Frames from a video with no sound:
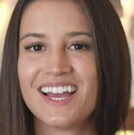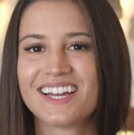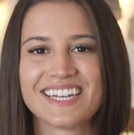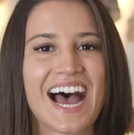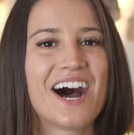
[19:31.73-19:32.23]

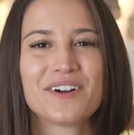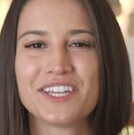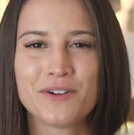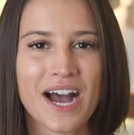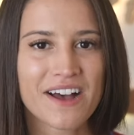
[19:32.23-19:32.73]
Now
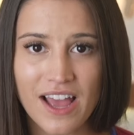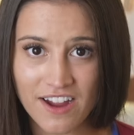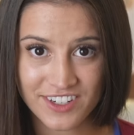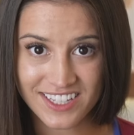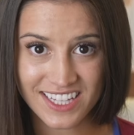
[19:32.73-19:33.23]
you have
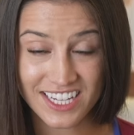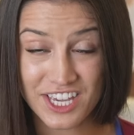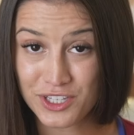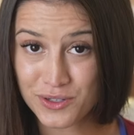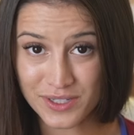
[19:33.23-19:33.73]

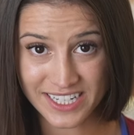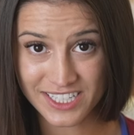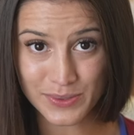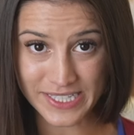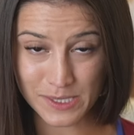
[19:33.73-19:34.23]
everything you need
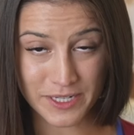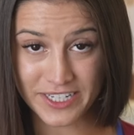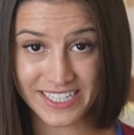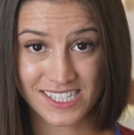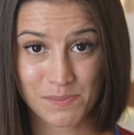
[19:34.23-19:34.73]
to
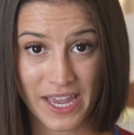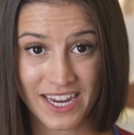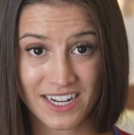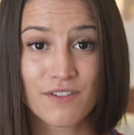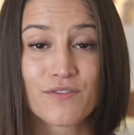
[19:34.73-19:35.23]
experience
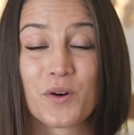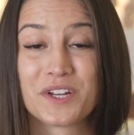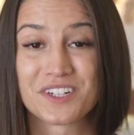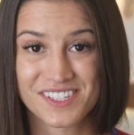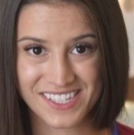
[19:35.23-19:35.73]
Spain for
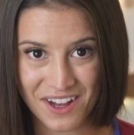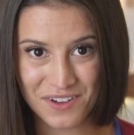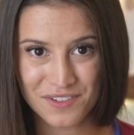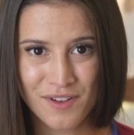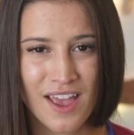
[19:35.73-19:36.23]
yourself.